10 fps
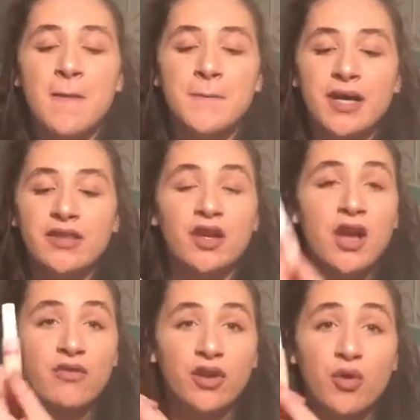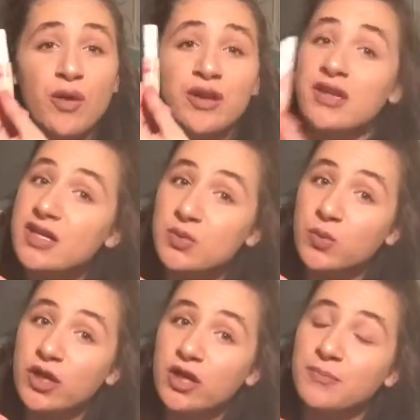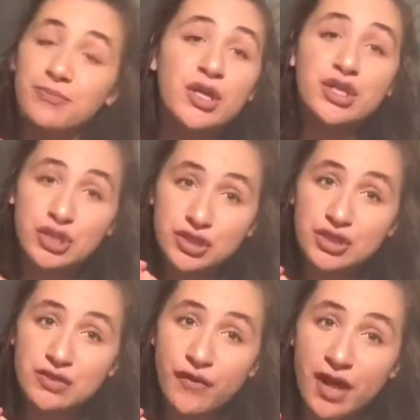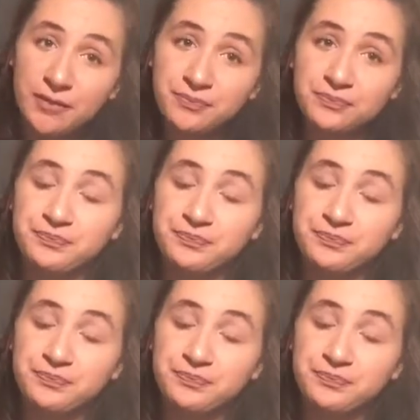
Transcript: but the CoverGirl one does work just as fine.